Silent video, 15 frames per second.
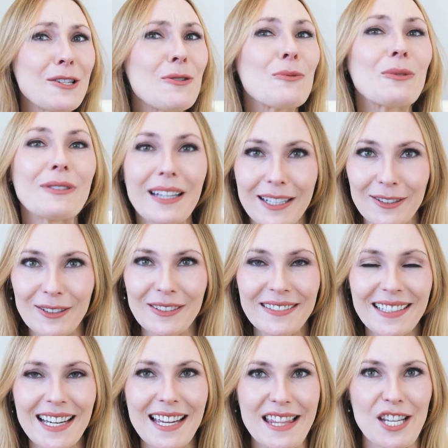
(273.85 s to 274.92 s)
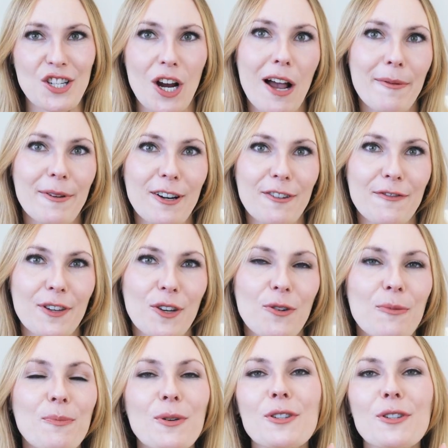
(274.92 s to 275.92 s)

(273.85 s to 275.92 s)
too little in the job interview?